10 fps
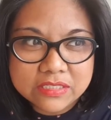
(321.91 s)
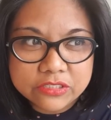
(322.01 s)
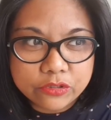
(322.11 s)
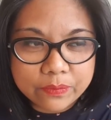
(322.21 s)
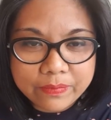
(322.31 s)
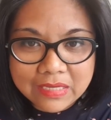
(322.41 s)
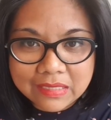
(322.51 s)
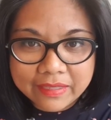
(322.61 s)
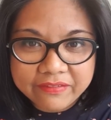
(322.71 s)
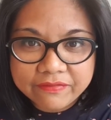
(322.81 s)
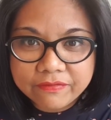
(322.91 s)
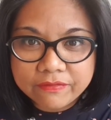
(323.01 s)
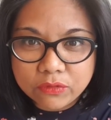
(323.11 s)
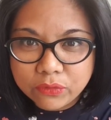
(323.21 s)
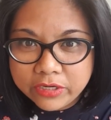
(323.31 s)
syrupy, like
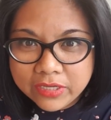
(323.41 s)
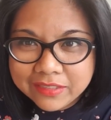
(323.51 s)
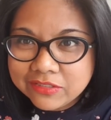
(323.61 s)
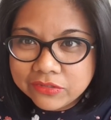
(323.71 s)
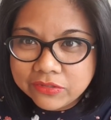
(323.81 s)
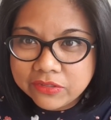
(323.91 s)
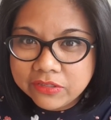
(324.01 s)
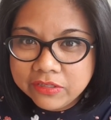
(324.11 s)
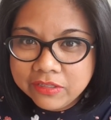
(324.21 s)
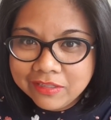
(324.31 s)
floriental,